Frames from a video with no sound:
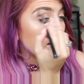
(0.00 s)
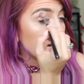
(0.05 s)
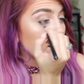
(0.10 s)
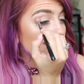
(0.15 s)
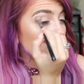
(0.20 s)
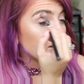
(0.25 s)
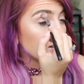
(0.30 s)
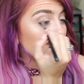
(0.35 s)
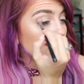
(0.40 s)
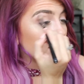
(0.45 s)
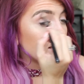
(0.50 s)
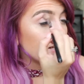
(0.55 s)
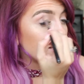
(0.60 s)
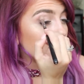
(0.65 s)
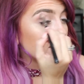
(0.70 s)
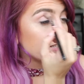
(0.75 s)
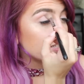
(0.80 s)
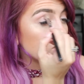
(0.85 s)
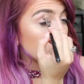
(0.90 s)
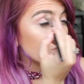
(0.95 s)
have a
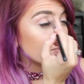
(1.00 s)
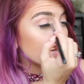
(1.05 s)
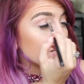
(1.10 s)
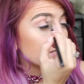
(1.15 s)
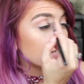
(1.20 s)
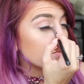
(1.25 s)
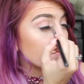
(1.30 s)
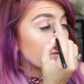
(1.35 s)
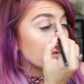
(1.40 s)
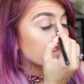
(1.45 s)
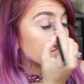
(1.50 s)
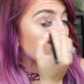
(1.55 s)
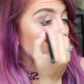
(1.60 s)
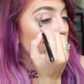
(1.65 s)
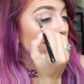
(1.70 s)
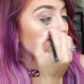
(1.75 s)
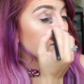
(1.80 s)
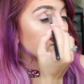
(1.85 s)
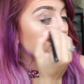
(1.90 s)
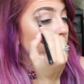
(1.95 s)
little bit of
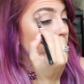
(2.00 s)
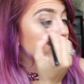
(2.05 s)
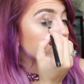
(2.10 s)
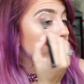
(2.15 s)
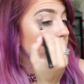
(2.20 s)
mascara on.